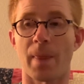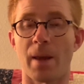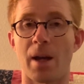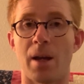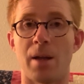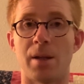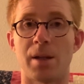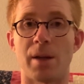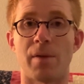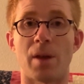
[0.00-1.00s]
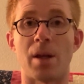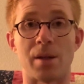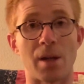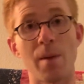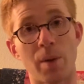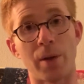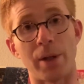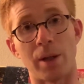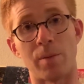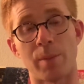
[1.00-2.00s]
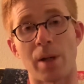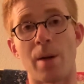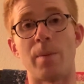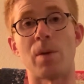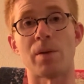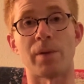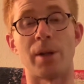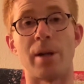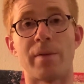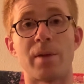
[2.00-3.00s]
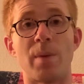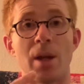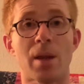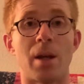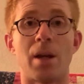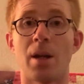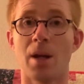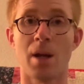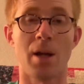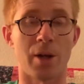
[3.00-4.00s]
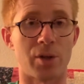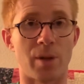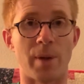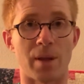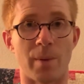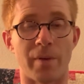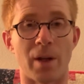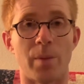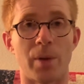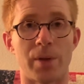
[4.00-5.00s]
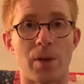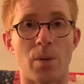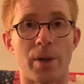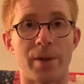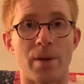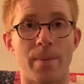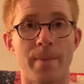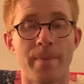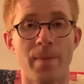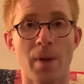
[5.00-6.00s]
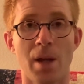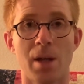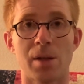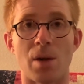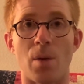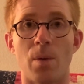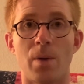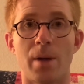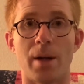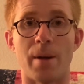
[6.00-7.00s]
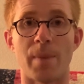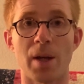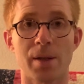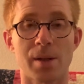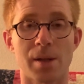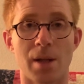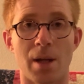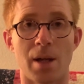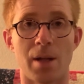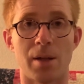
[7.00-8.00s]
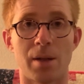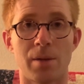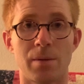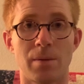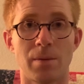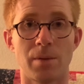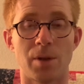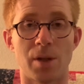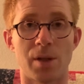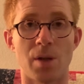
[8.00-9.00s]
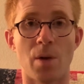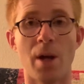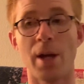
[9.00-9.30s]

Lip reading: And if the things that I'm building become useful enough to me, then I'll try to make them available to you all too. So thanks, and good to see you.